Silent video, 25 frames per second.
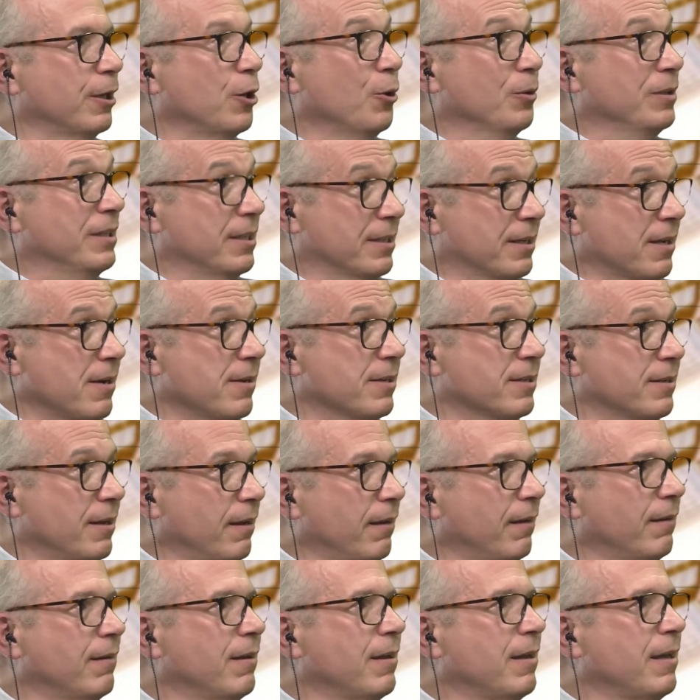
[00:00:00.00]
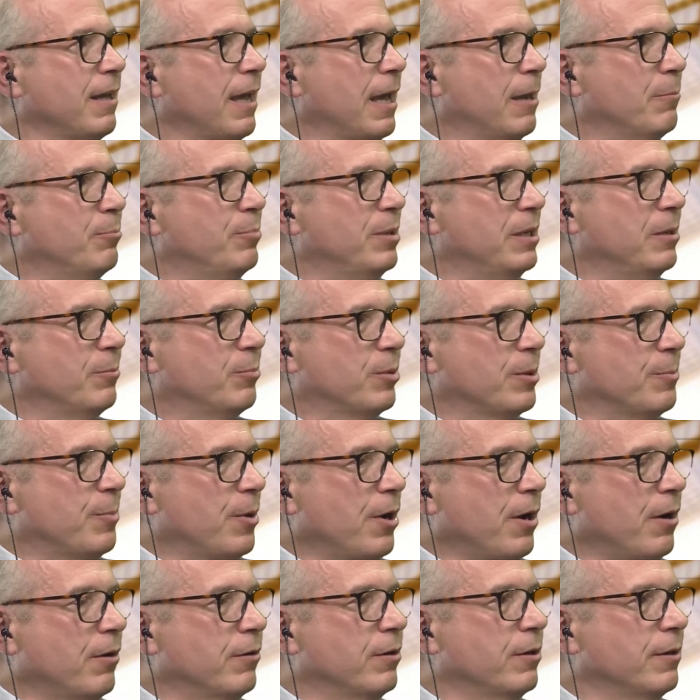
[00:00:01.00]
discussing and being
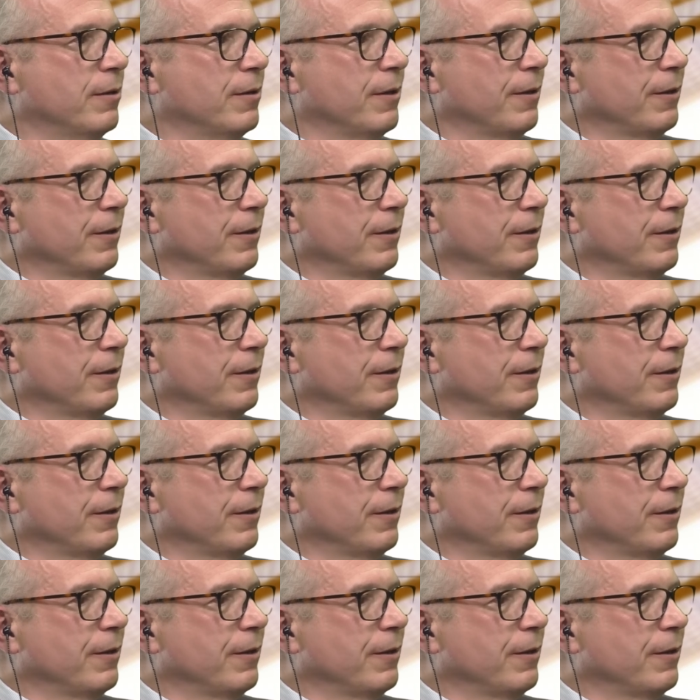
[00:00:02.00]
prepared,